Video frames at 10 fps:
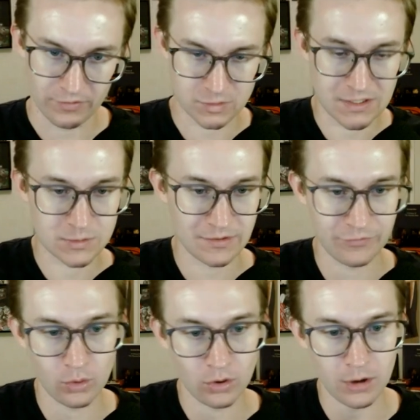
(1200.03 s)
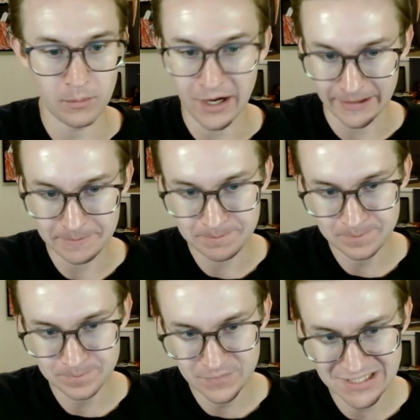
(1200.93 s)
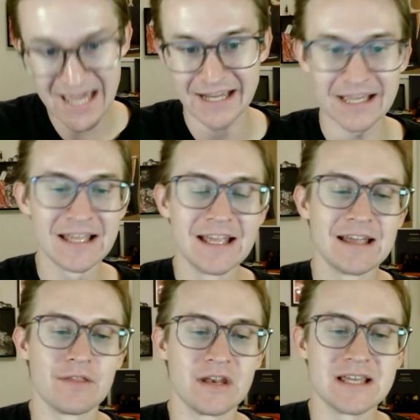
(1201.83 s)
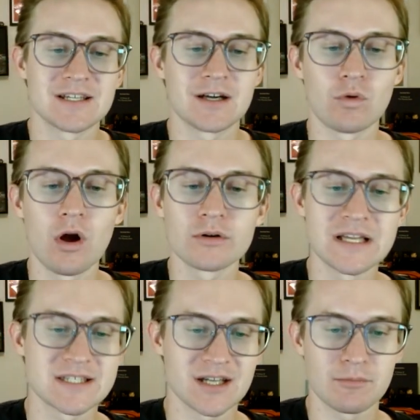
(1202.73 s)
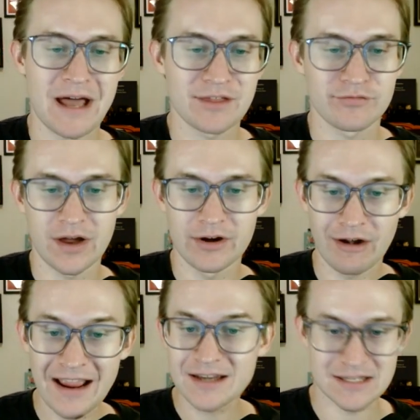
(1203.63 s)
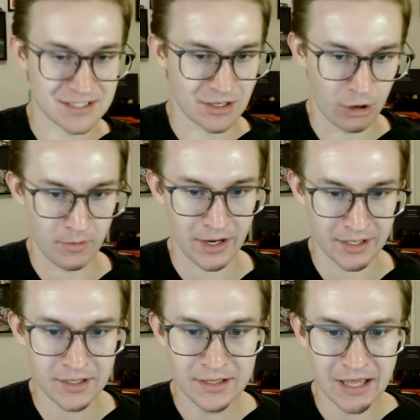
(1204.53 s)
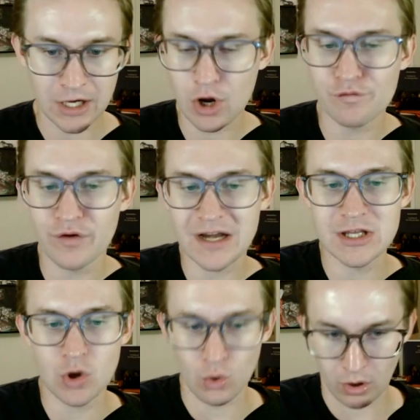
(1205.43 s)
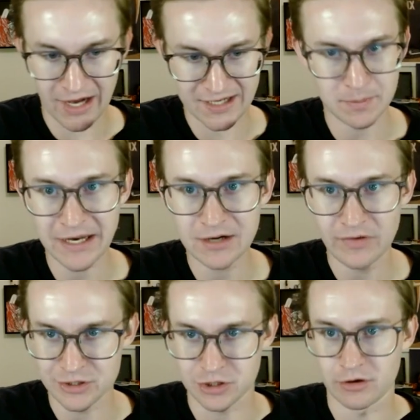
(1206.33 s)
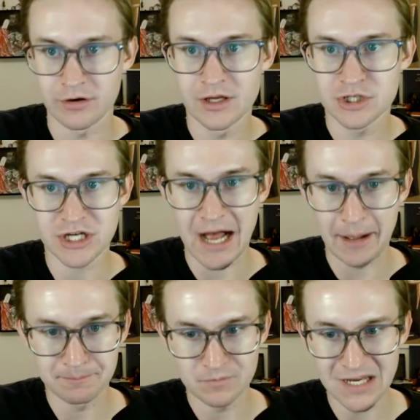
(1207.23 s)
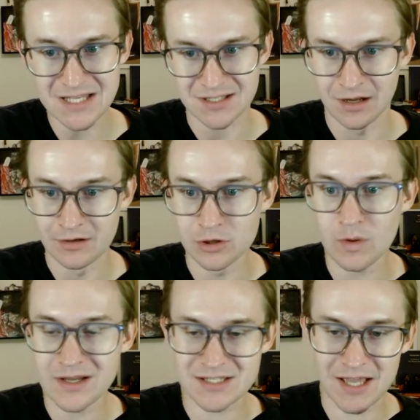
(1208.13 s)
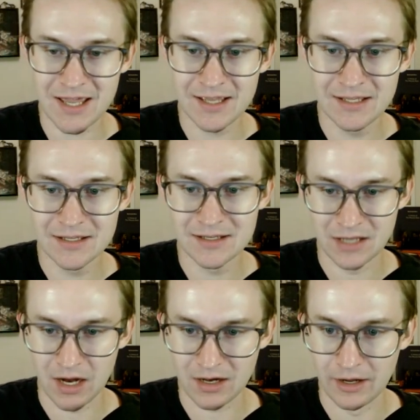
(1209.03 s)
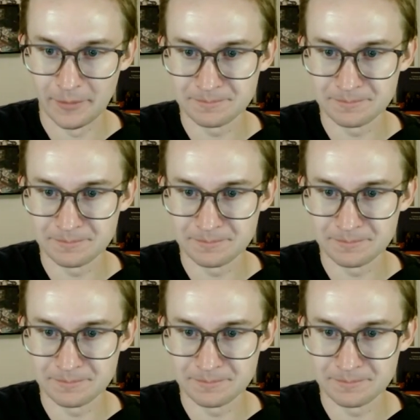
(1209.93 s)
the 2024 Armada. Take the Nissan Rogue, Nissan Pathfinder, and Nissan Armada and go find your next big adventure. Shop NissanUSA.com.